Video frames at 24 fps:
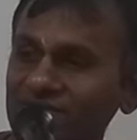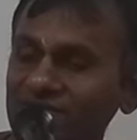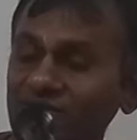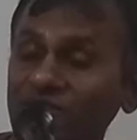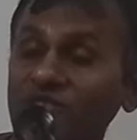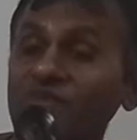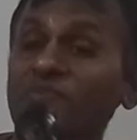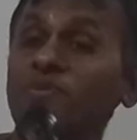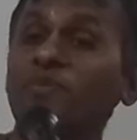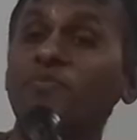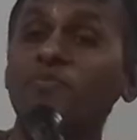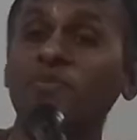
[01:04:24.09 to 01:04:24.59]
So
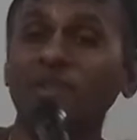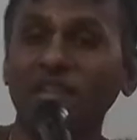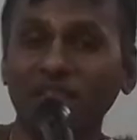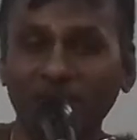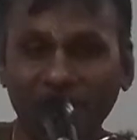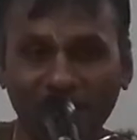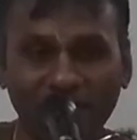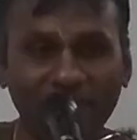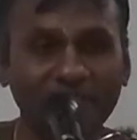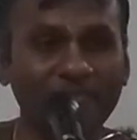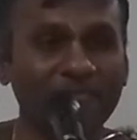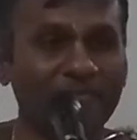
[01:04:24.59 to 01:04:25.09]

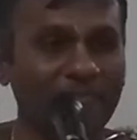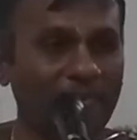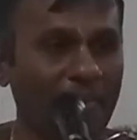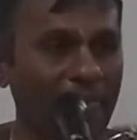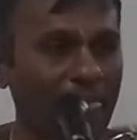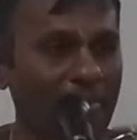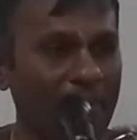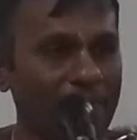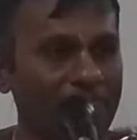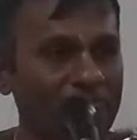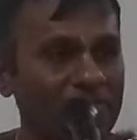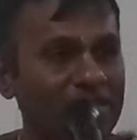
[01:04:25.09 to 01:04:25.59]
remembering
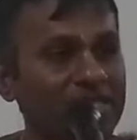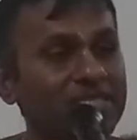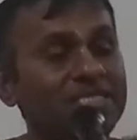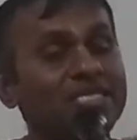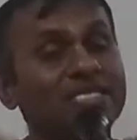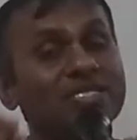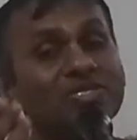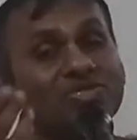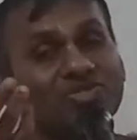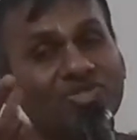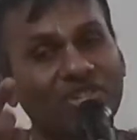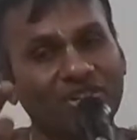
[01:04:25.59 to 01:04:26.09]
him, his
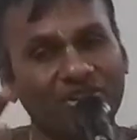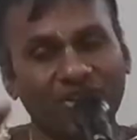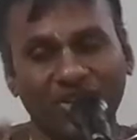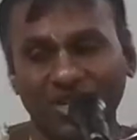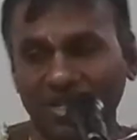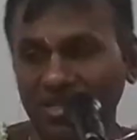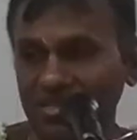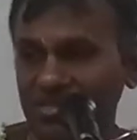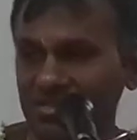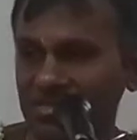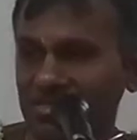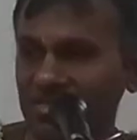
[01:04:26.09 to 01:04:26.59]

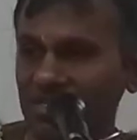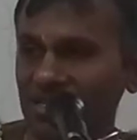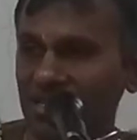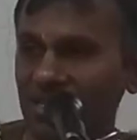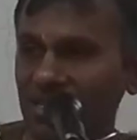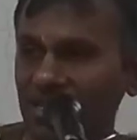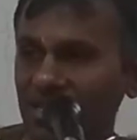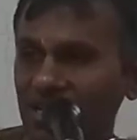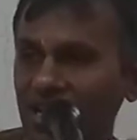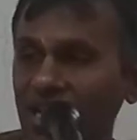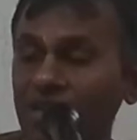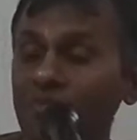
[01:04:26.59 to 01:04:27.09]
instructions,
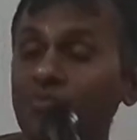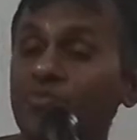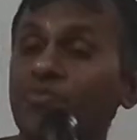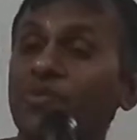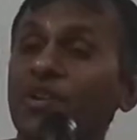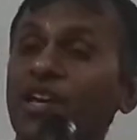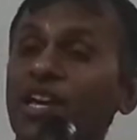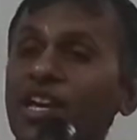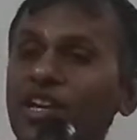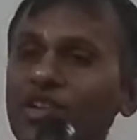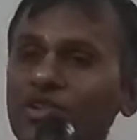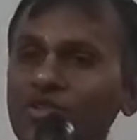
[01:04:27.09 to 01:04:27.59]
and
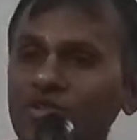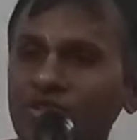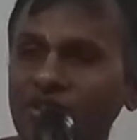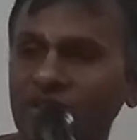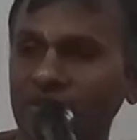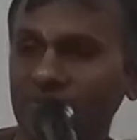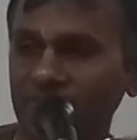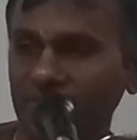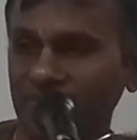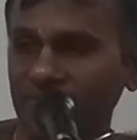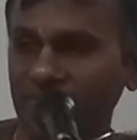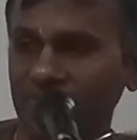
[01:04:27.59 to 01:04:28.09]
praying to
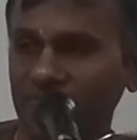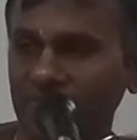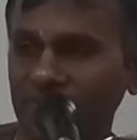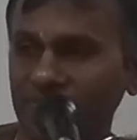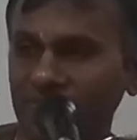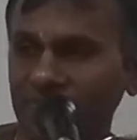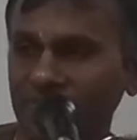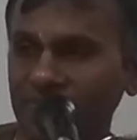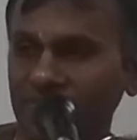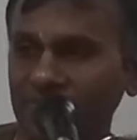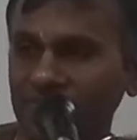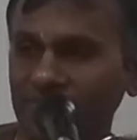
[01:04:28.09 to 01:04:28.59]

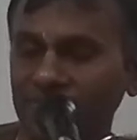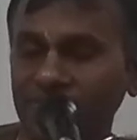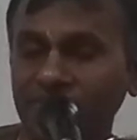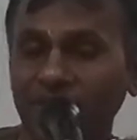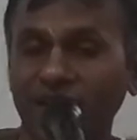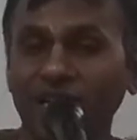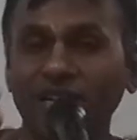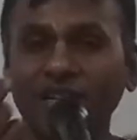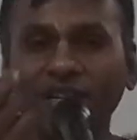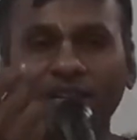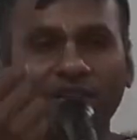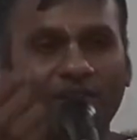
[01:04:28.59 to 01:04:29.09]
him,
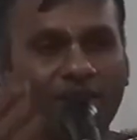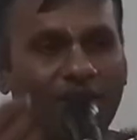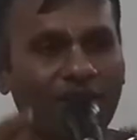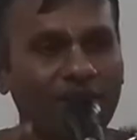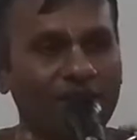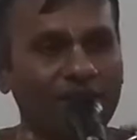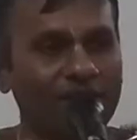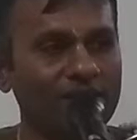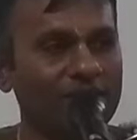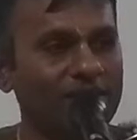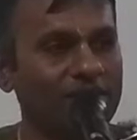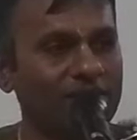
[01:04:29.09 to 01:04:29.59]
my dear
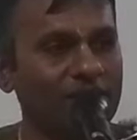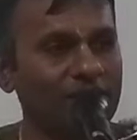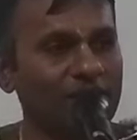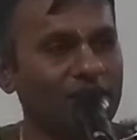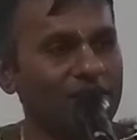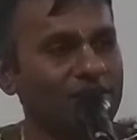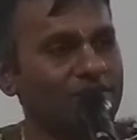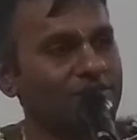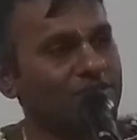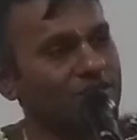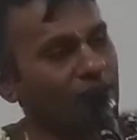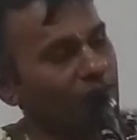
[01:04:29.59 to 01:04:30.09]
Lord,
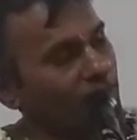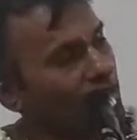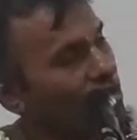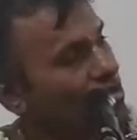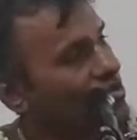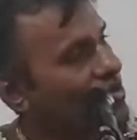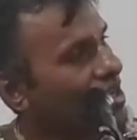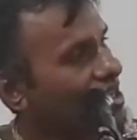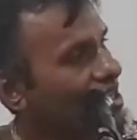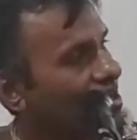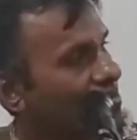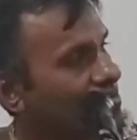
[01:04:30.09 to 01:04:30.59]
somehow
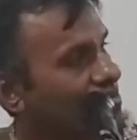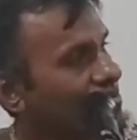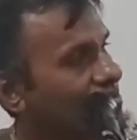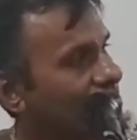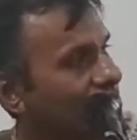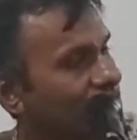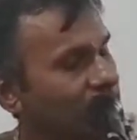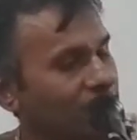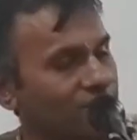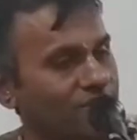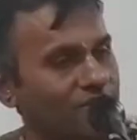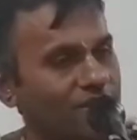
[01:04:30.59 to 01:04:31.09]
you have
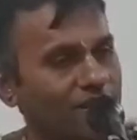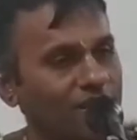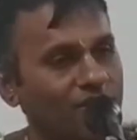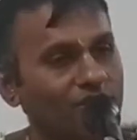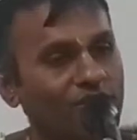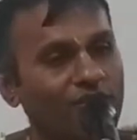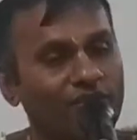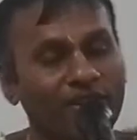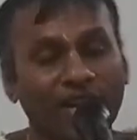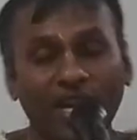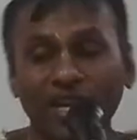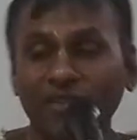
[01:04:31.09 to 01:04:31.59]
come,
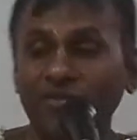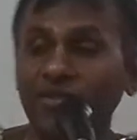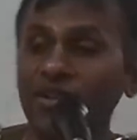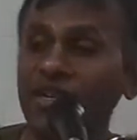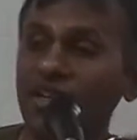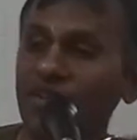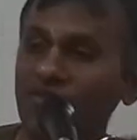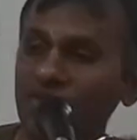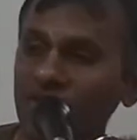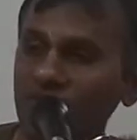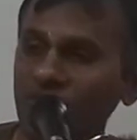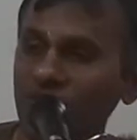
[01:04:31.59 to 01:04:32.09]
you have
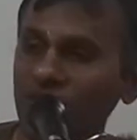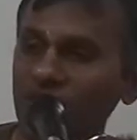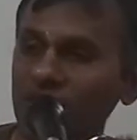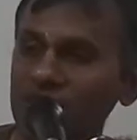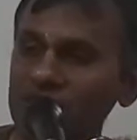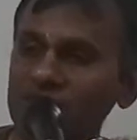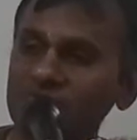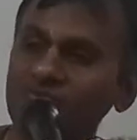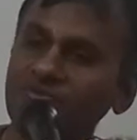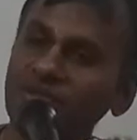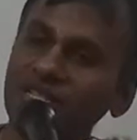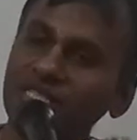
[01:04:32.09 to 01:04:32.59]
delivered everyone
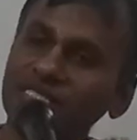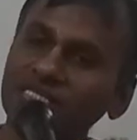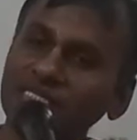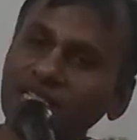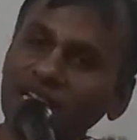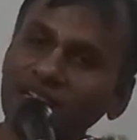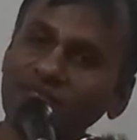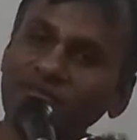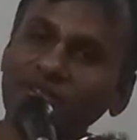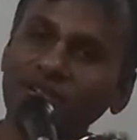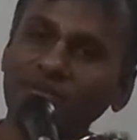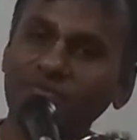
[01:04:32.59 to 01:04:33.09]
else, please
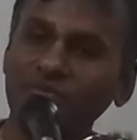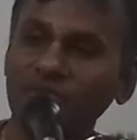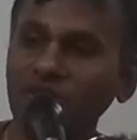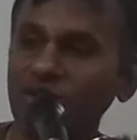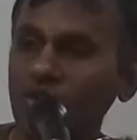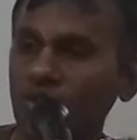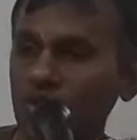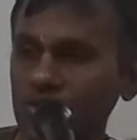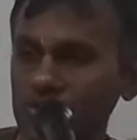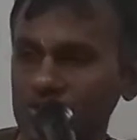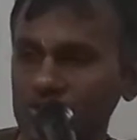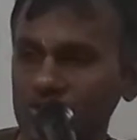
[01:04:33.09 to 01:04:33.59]
deliver
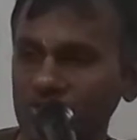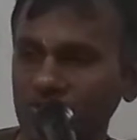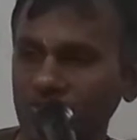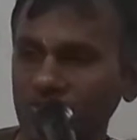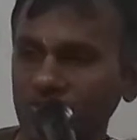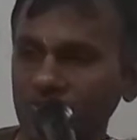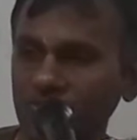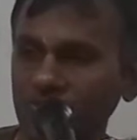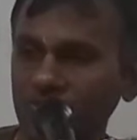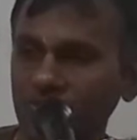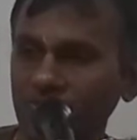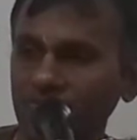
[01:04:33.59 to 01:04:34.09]
me
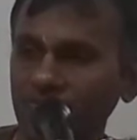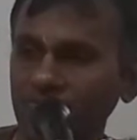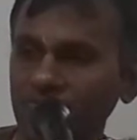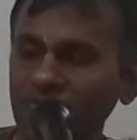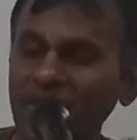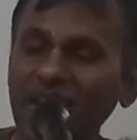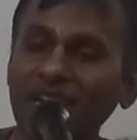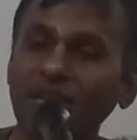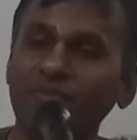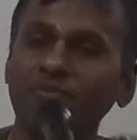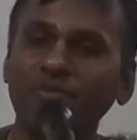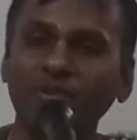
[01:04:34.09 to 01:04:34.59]
also.
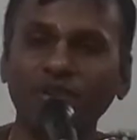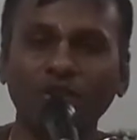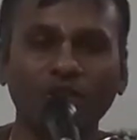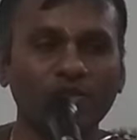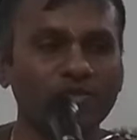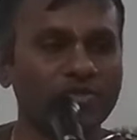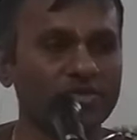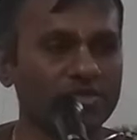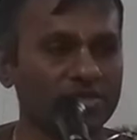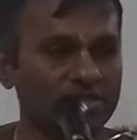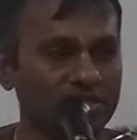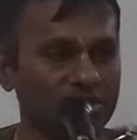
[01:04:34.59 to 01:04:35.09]
Make me
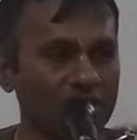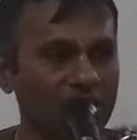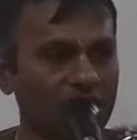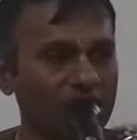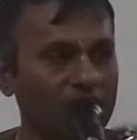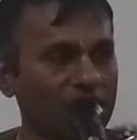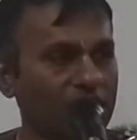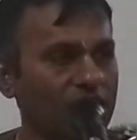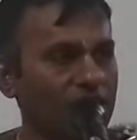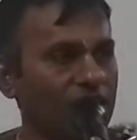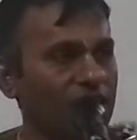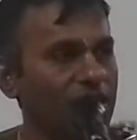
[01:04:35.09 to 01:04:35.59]
also
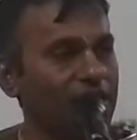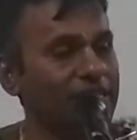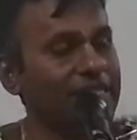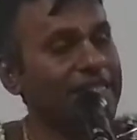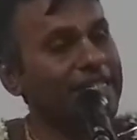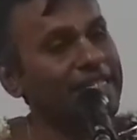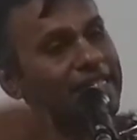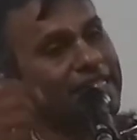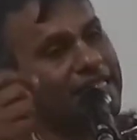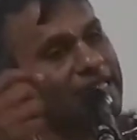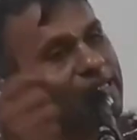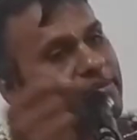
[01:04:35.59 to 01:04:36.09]
strict,
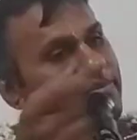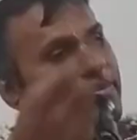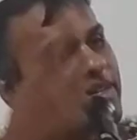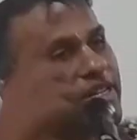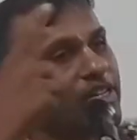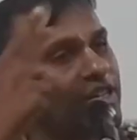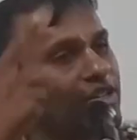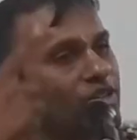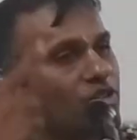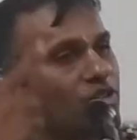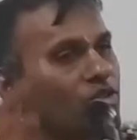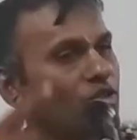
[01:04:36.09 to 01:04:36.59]

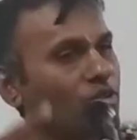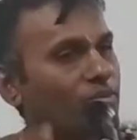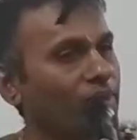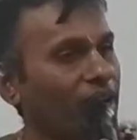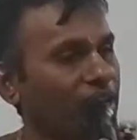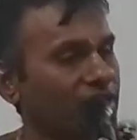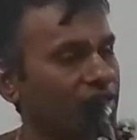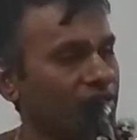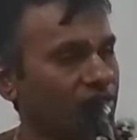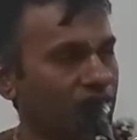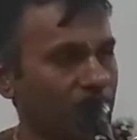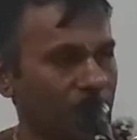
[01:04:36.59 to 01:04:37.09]
determined to go
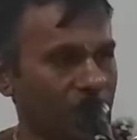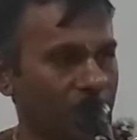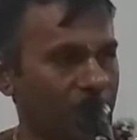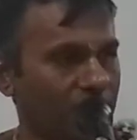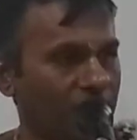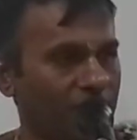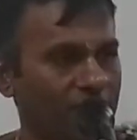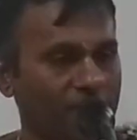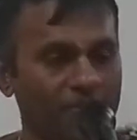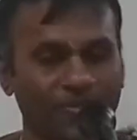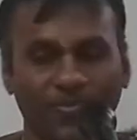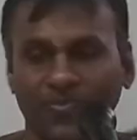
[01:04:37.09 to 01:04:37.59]
back to
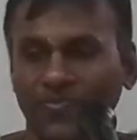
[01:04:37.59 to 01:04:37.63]
Krishna.